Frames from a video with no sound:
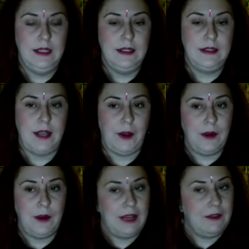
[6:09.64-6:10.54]
So
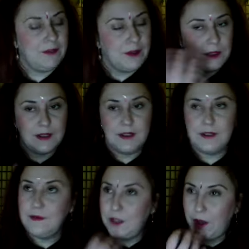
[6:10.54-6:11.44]
if there
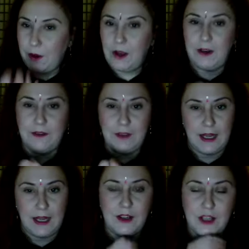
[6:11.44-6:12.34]
was, a kind of
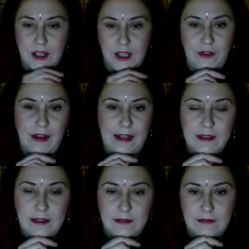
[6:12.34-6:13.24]
connection that you
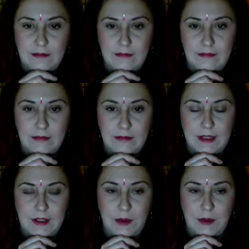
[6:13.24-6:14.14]
felt
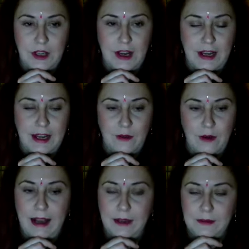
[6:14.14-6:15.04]
as you were journeying
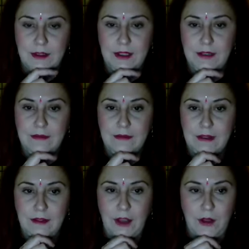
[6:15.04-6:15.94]
around,
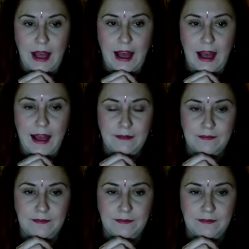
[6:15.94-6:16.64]
go there.